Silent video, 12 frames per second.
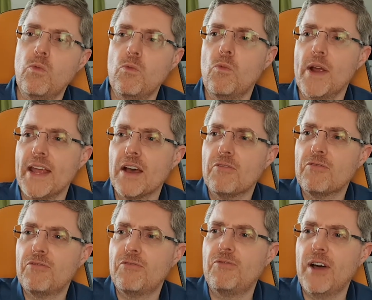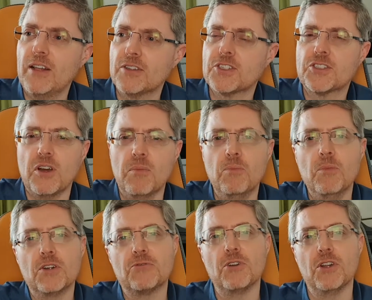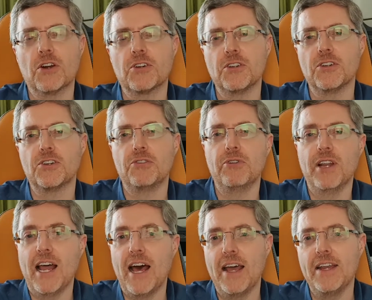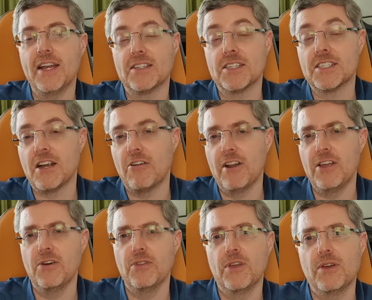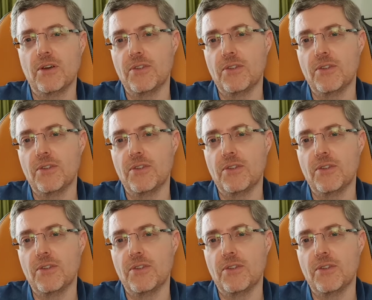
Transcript: We have felt somewhat reluctant to rely necessarily on the